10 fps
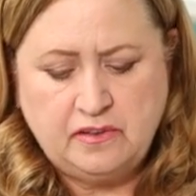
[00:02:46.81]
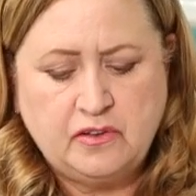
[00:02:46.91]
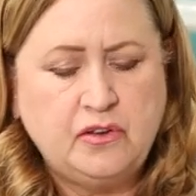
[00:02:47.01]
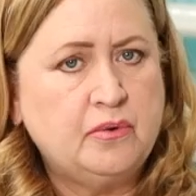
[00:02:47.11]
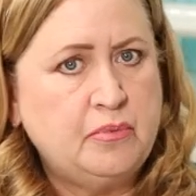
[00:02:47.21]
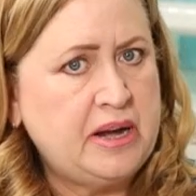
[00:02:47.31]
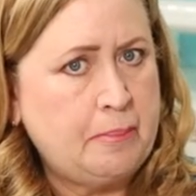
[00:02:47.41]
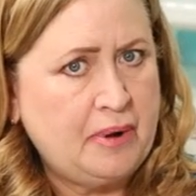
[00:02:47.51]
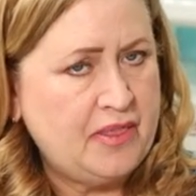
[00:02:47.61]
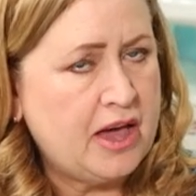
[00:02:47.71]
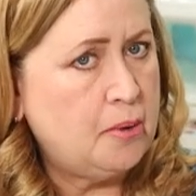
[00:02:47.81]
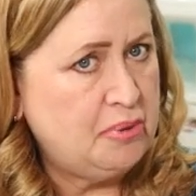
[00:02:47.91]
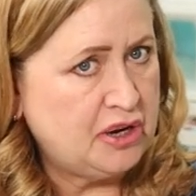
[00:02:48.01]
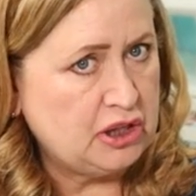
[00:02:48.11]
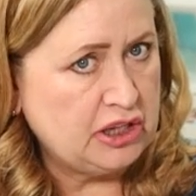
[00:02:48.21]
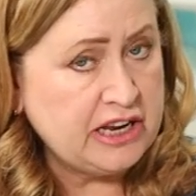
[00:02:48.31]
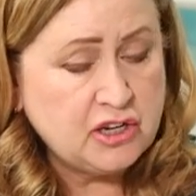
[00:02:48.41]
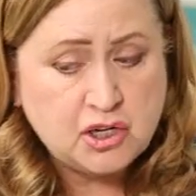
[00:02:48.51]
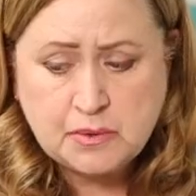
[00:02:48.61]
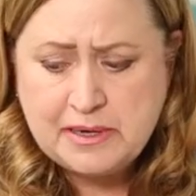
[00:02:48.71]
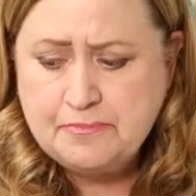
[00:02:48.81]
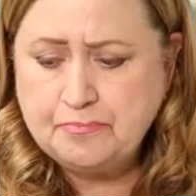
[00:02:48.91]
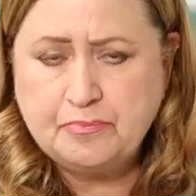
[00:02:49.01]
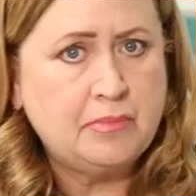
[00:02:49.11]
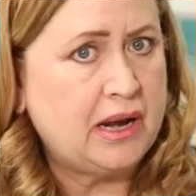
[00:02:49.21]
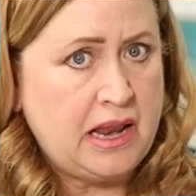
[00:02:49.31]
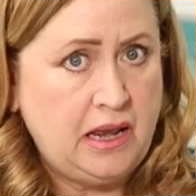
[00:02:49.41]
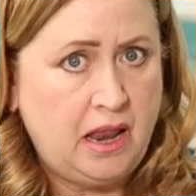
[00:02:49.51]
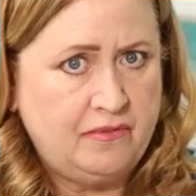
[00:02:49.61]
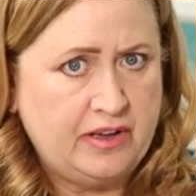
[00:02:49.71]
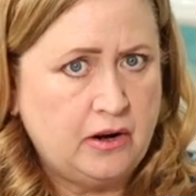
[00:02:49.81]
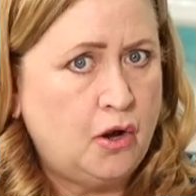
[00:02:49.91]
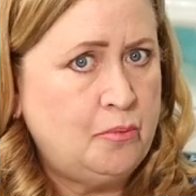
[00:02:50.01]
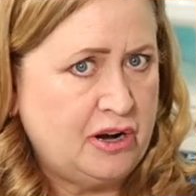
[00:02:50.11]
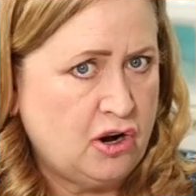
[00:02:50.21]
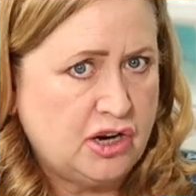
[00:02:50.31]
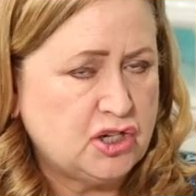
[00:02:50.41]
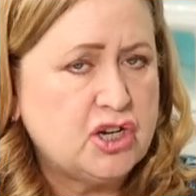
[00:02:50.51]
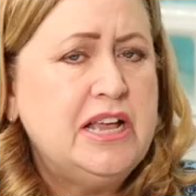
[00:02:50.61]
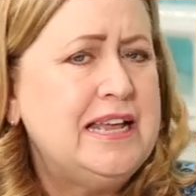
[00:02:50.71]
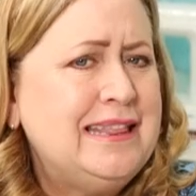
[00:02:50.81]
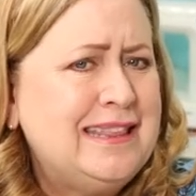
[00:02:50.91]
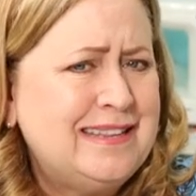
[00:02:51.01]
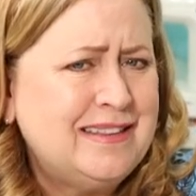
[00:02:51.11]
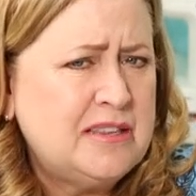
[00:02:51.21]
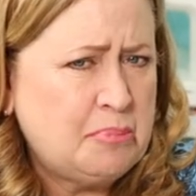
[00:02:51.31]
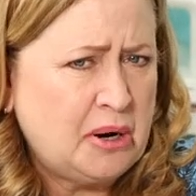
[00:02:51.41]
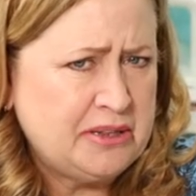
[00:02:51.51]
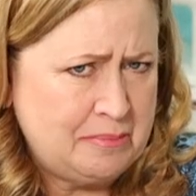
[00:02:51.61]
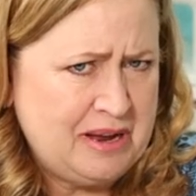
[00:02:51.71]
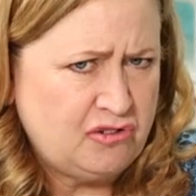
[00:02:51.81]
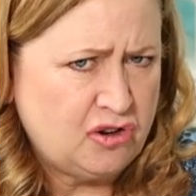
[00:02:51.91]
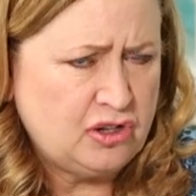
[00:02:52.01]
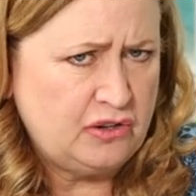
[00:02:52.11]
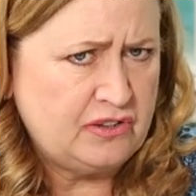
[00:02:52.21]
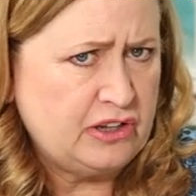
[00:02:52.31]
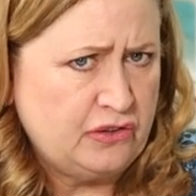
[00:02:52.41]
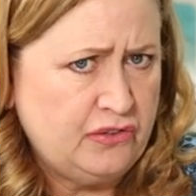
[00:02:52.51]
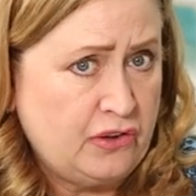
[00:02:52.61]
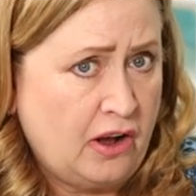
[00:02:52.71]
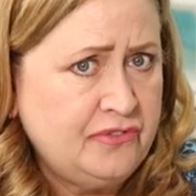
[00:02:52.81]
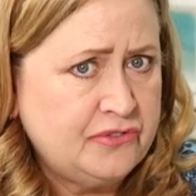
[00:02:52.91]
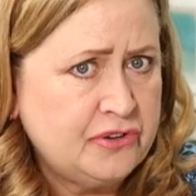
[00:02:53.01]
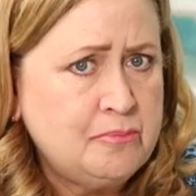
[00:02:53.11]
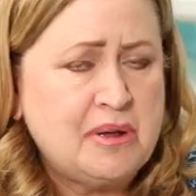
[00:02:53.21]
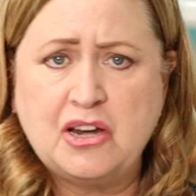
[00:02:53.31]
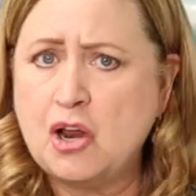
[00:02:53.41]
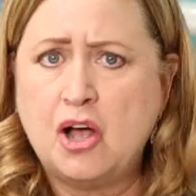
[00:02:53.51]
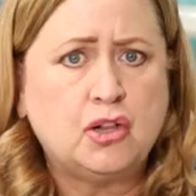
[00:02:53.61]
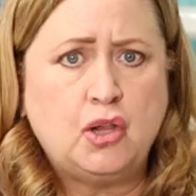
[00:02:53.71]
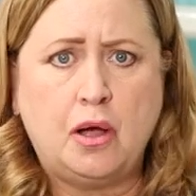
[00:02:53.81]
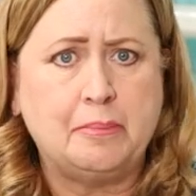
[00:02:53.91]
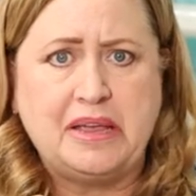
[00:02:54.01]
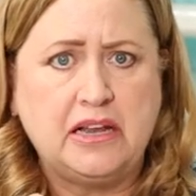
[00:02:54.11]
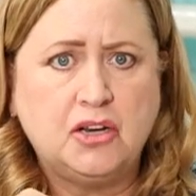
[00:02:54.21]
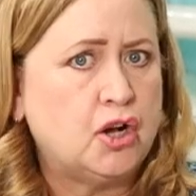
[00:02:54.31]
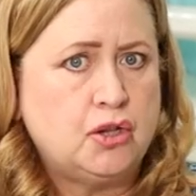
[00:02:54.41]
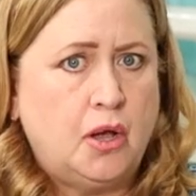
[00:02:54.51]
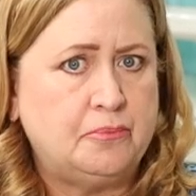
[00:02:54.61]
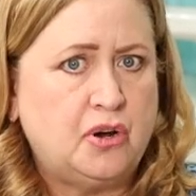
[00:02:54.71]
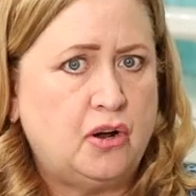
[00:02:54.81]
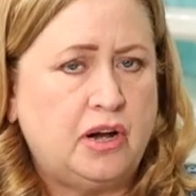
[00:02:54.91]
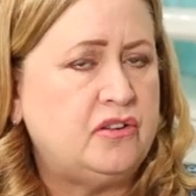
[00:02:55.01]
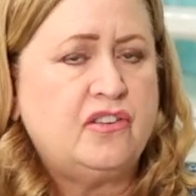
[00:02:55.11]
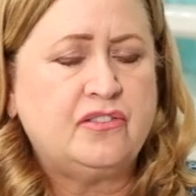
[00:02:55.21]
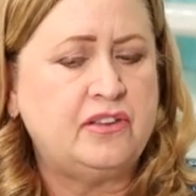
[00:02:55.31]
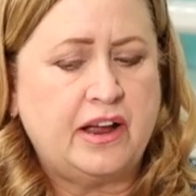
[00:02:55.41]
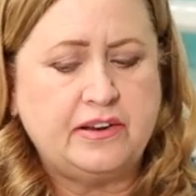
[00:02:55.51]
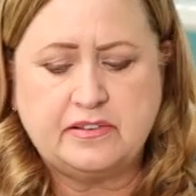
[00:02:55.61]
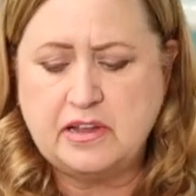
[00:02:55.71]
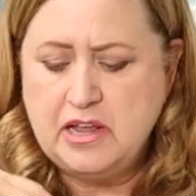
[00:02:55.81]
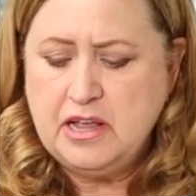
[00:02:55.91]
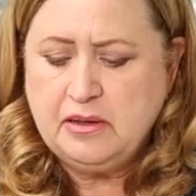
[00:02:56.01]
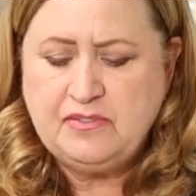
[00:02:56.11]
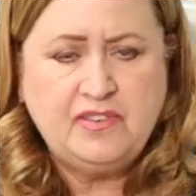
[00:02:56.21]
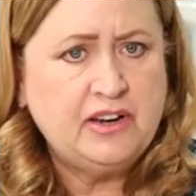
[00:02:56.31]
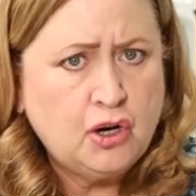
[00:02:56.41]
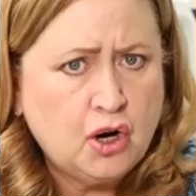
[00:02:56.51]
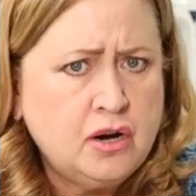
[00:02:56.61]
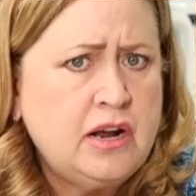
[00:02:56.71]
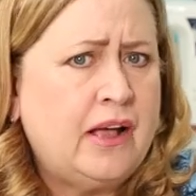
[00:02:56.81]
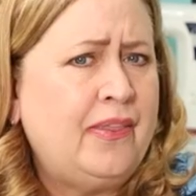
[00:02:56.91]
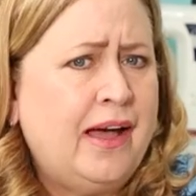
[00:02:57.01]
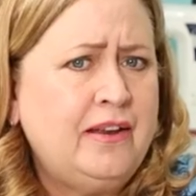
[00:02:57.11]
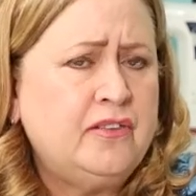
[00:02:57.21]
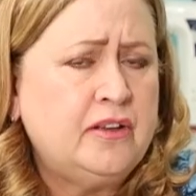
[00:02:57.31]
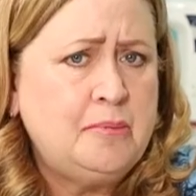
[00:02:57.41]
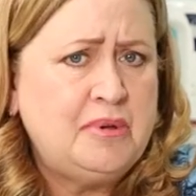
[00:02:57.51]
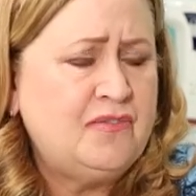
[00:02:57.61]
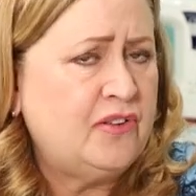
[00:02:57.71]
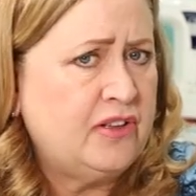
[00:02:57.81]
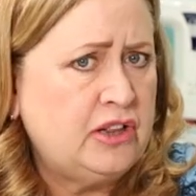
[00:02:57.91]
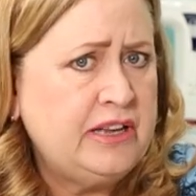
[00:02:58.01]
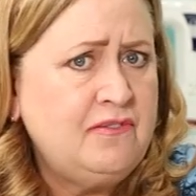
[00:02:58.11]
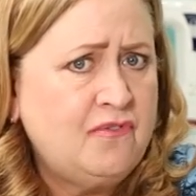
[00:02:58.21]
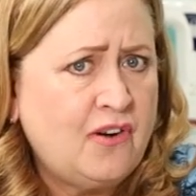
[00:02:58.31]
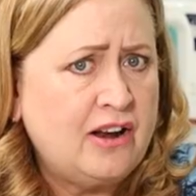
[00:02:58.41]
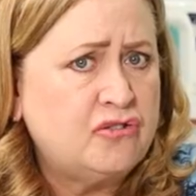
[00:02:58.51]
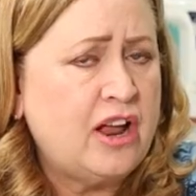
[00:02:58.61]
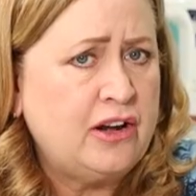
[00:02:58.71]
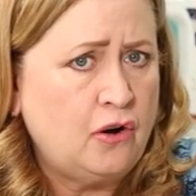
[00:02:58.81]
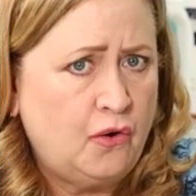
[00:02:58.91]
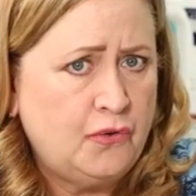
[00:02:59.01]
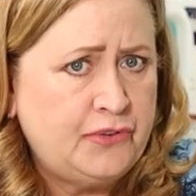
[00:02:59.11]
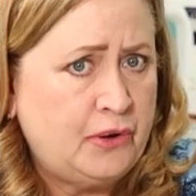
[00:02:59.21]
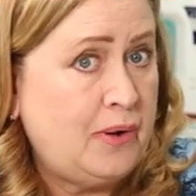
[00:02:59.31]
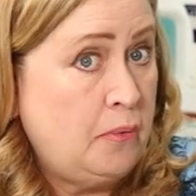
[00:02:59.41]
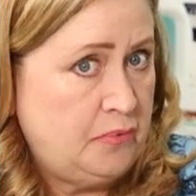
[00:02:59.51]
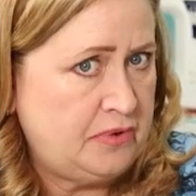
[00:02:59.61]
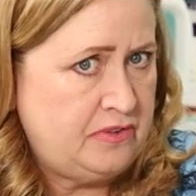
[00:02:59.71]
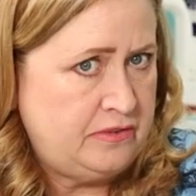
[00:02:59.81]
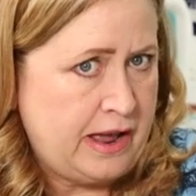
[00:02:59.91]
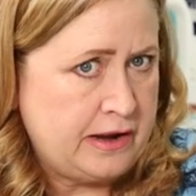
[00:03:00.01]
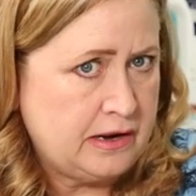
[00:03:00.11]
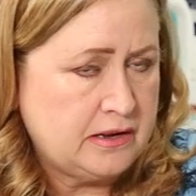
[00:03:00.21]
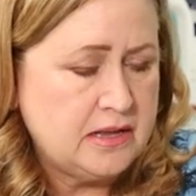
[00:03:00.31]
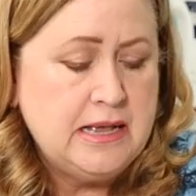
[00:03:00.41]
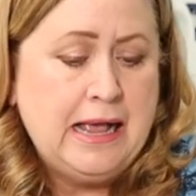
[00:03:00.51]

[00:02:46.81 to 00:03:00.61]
So you can read up on that. I'll put a link to it, but I love it. Oh my gosh. This is the part that makes your clothes a little softer, but not glommy, not glommed on it. Just nice. Vinegar, and that is going to be for the clean, fresh, and also helps with static.